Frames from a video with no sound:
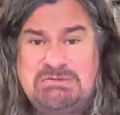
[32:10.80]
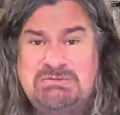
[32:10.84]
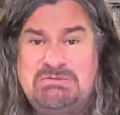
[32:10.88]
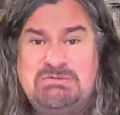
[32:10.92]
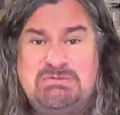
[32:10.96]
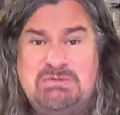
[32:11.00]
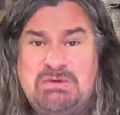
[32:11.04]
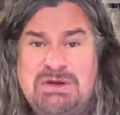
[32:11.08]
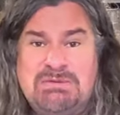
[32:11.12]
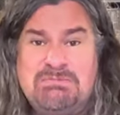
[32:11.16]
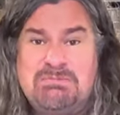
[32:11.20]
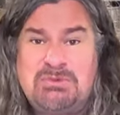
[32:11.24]

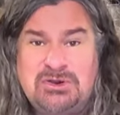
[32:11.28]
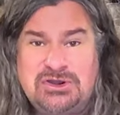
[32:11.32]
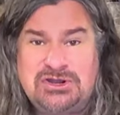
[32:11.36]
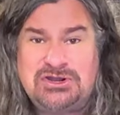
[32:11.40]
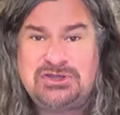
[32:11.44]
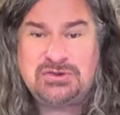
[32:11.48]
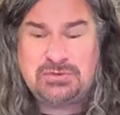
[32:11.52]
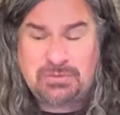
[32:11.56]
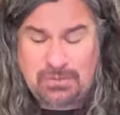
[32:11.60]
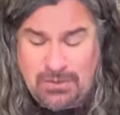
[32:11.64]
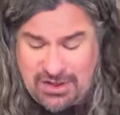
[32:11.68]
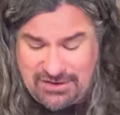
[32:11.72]
What more do
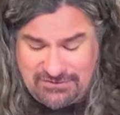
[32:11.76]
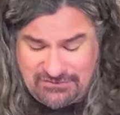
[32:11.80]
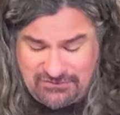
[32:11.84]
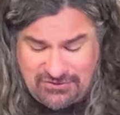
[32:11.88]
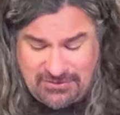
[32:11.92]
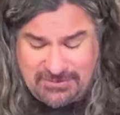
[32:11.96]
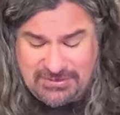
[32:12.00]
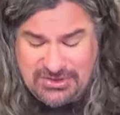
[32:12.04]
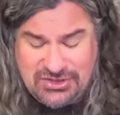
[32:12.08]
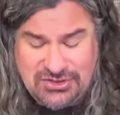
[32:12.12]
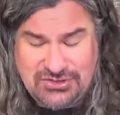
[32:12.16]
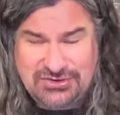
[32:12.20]
you want
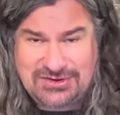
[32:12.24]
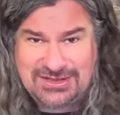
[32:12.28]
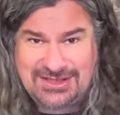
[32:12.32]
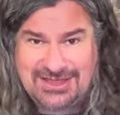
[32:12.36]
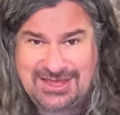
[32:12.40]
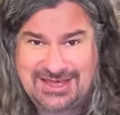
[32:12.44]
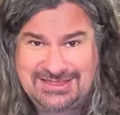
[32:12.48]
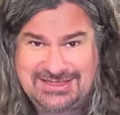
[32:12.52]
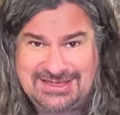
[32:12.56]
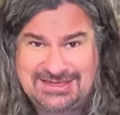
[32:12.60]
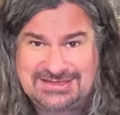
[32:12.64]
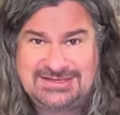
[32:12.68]
from a unit
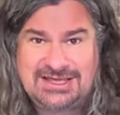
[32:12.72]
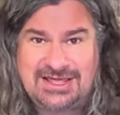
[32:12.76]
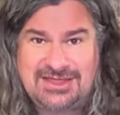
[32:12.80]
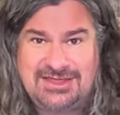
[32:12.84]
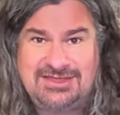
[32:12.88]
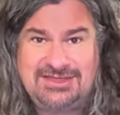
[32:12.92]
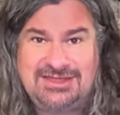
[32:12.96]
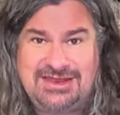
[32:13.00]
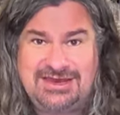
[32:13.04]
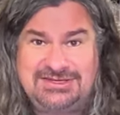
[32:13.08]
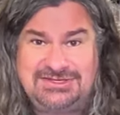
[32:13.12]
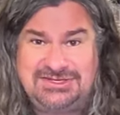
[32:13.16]
like this
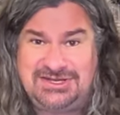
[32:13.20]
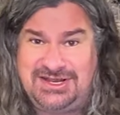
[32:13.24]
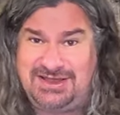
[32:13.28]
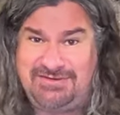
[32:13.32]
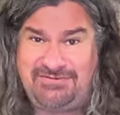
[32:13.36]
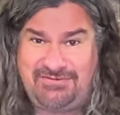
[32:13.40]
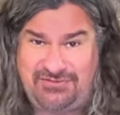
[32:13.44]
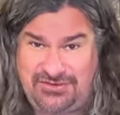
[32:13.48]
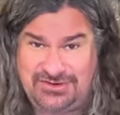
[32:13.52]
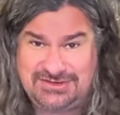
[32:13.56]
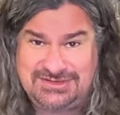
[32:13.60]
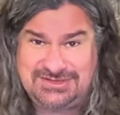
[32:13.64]
other than
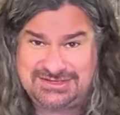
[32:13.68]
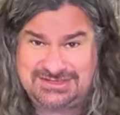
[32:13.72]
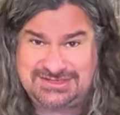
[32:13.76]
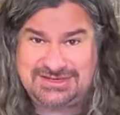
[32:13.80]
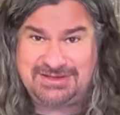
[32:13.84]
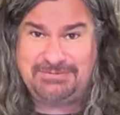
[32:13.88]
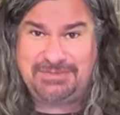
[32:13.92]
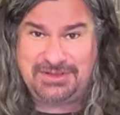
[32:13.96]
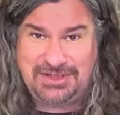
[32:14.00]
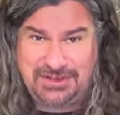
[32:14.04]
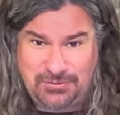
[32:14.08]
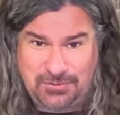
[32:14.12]
for it to
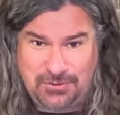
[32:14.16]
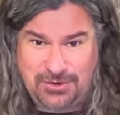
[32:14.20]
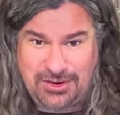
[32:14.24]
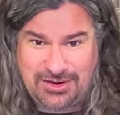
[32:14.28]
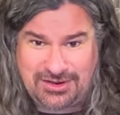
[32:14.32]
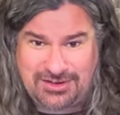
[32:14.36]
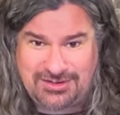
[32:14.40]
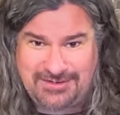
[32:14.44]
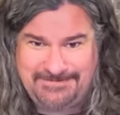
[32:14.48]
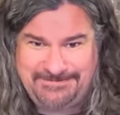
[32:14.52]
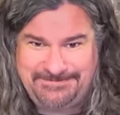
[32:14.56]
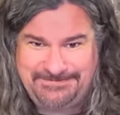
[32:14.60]
simply
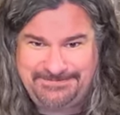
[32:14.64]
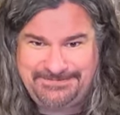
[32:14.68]
work?